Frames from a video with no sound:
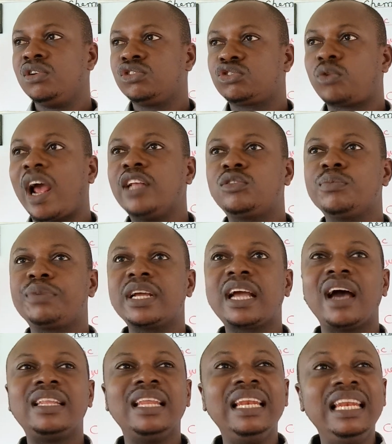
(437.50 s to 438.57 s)
try to bring
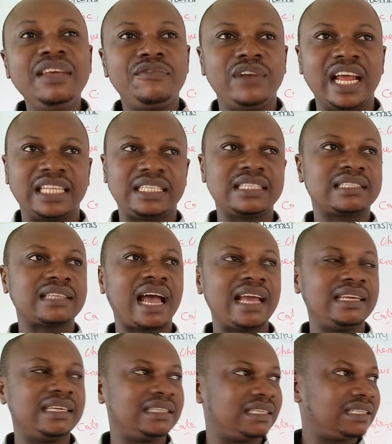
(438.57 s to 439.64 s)
out the leaflet
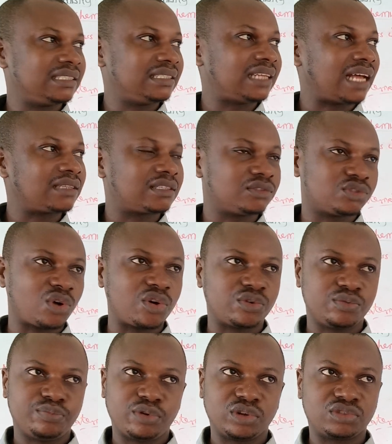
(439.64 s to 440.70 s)
inside that drug
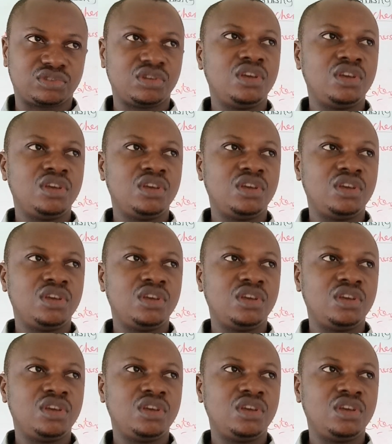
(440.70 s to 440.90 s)
report.